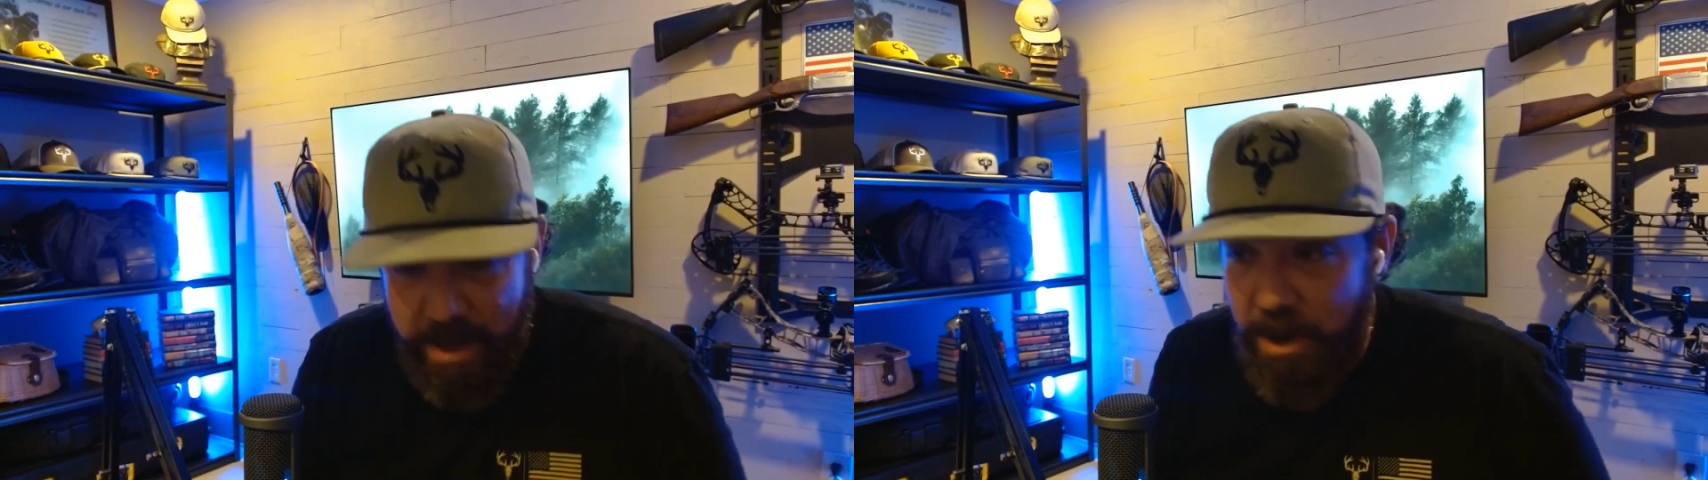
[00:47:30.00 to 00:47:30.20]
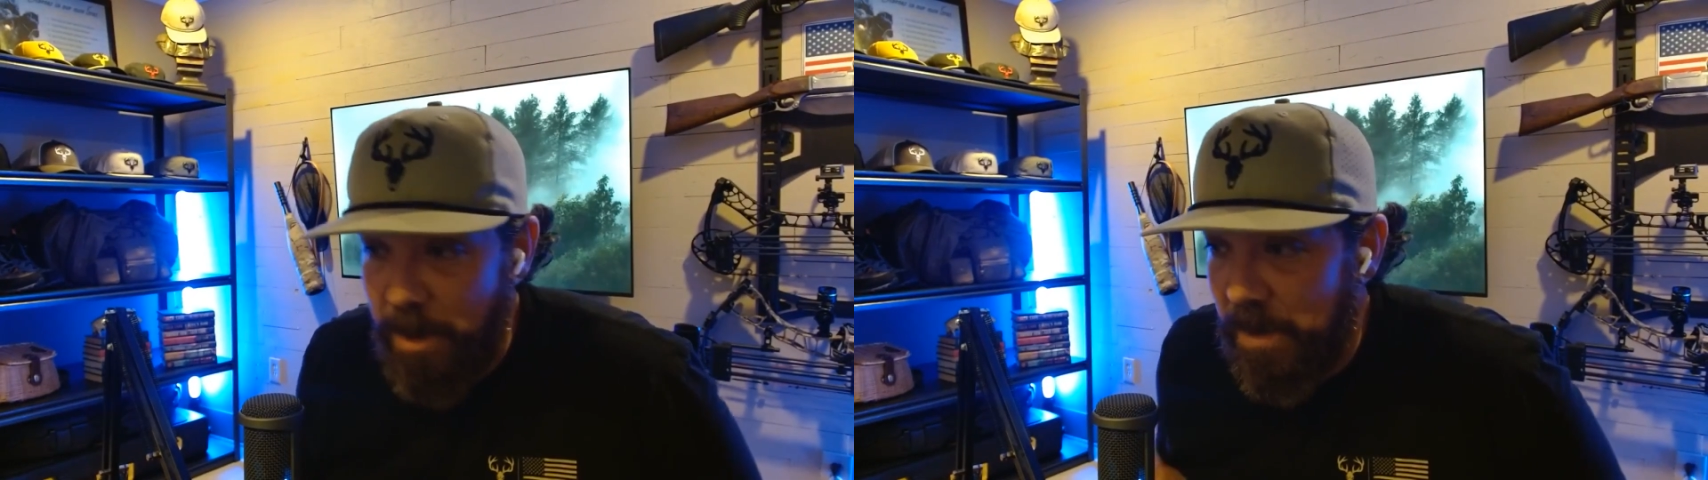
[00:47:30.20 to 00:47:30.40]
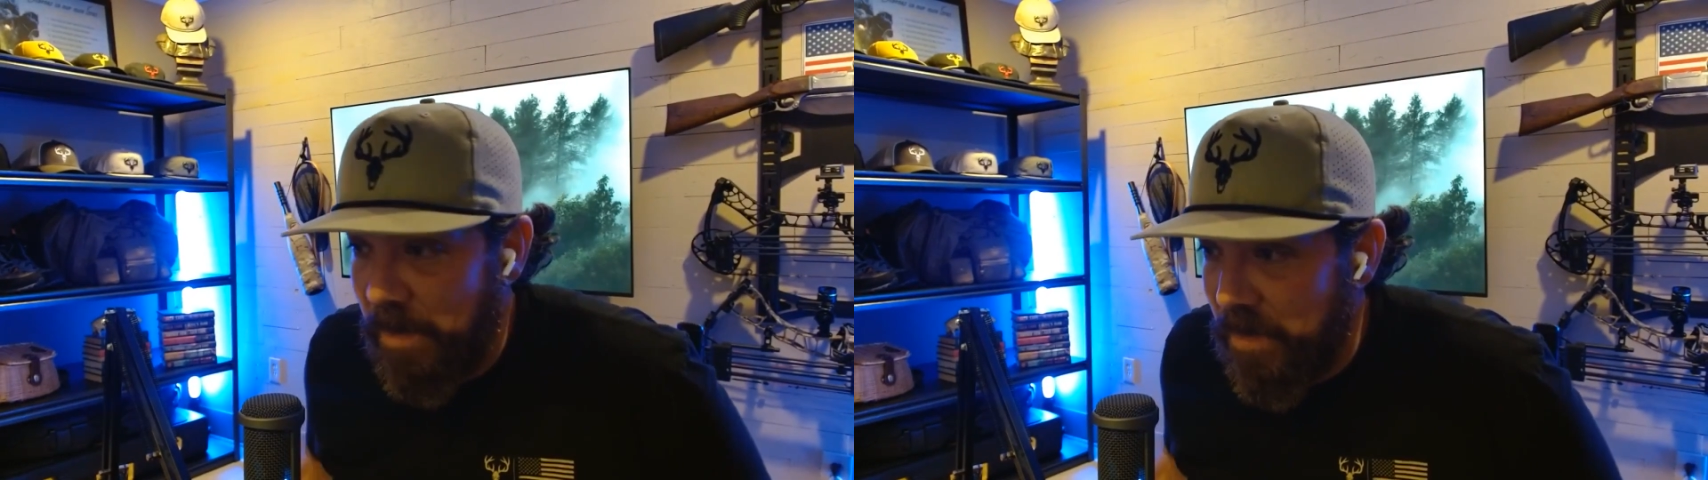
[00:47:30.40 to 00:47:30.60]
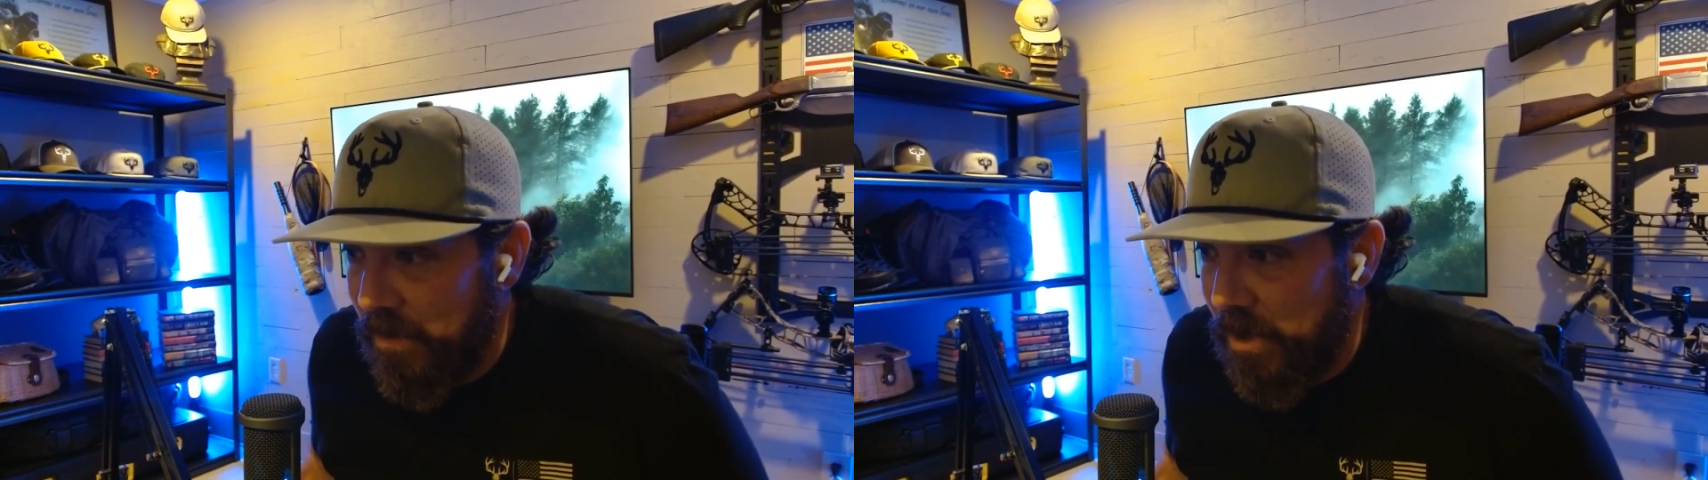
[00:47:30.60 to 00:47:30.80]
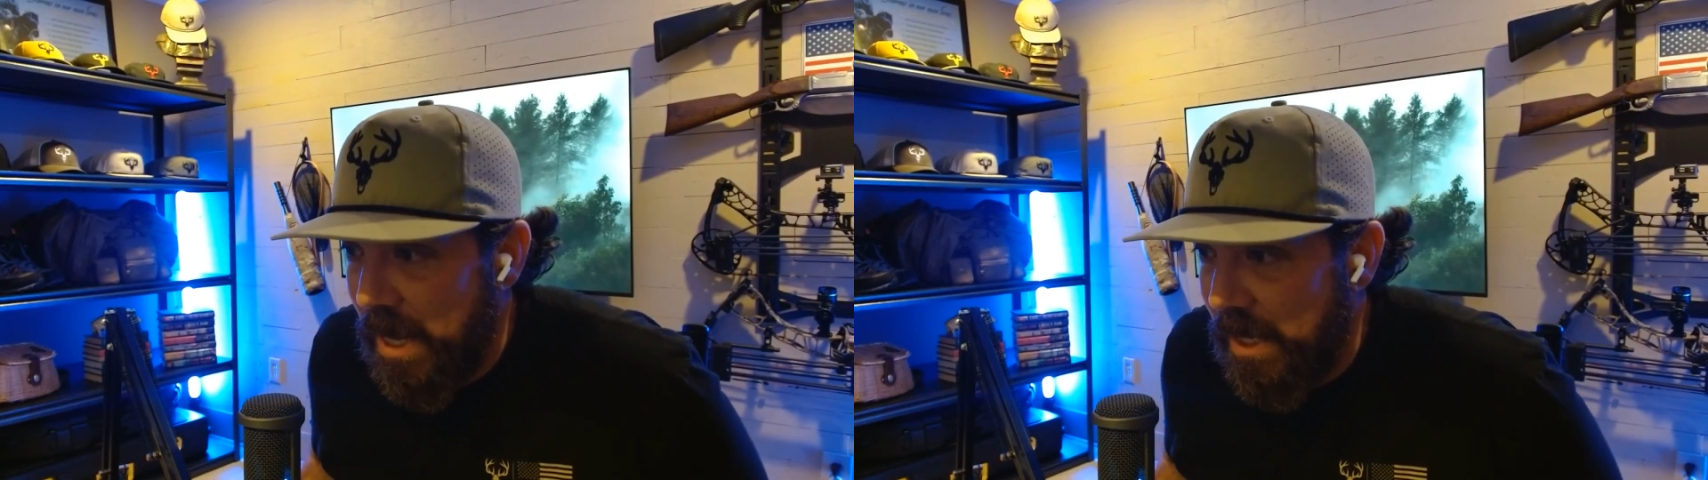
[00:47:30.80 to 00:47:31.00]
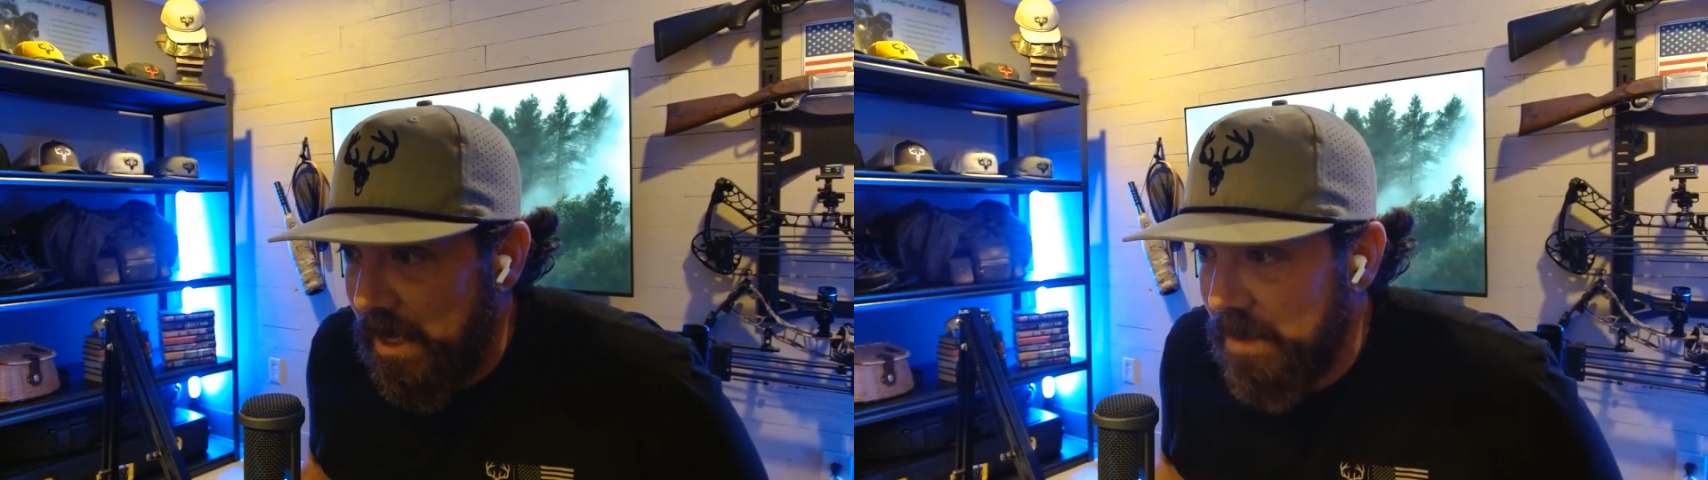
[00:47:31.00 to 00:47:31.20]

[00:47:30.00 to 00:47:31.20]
my arm, and I've never had